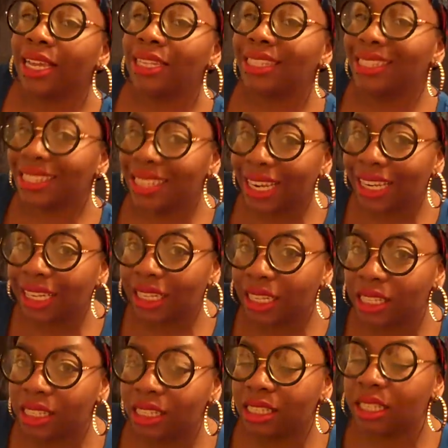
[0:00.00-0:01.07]

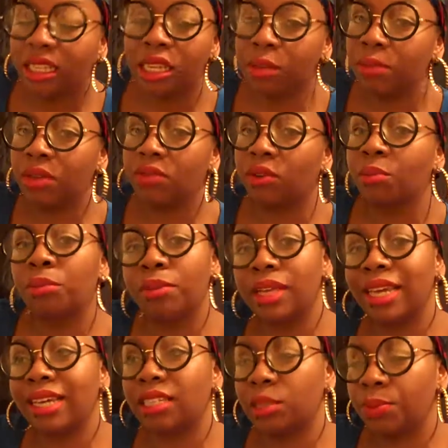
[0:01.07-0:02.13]
sickness to keep me from
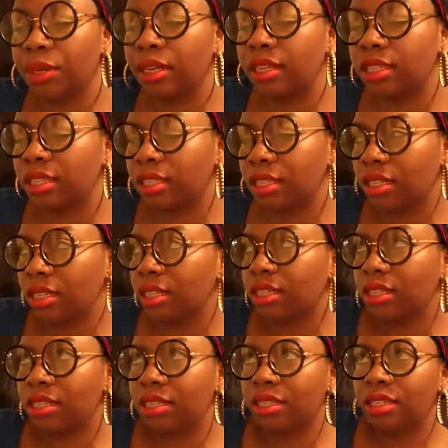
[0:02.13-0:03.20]
experiencing
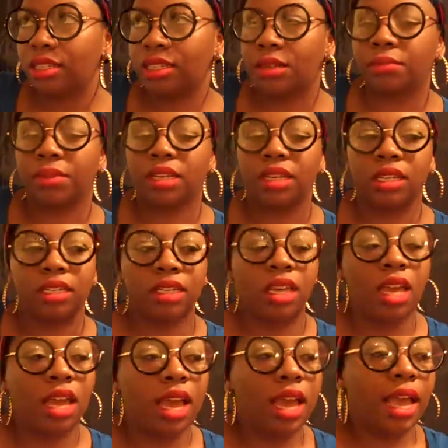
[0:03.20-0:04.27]
some things.
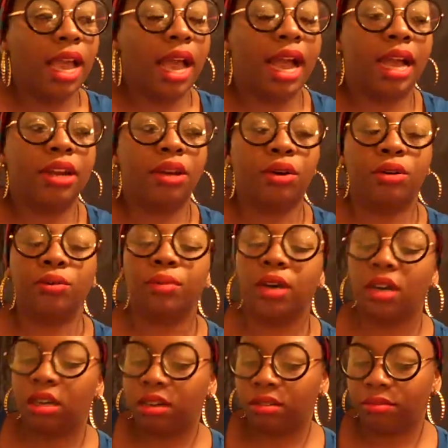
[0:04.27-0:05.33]
I know
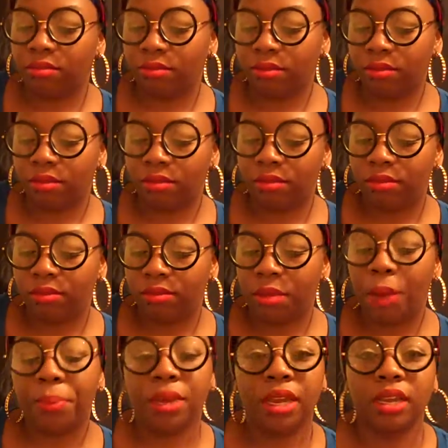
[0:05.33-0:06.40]

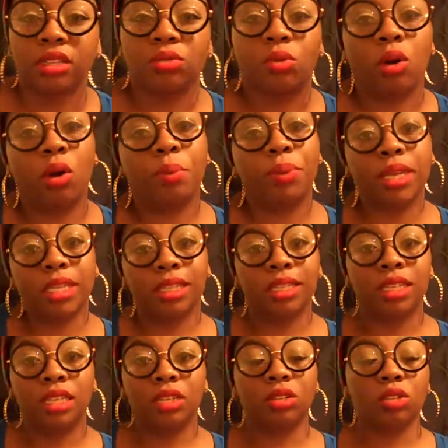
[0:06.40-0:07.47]
my parents were on pins
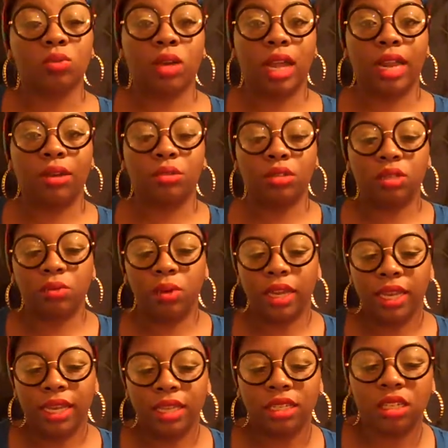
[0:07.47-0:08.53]
and needles while I was
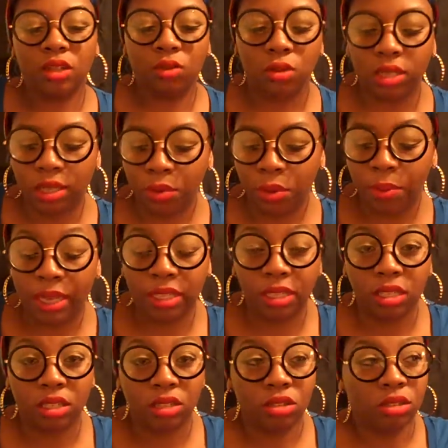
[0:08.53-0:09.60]
away, and so were some of my
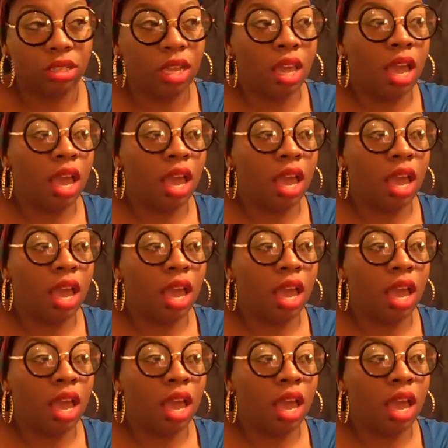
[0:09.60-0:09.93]
sisters.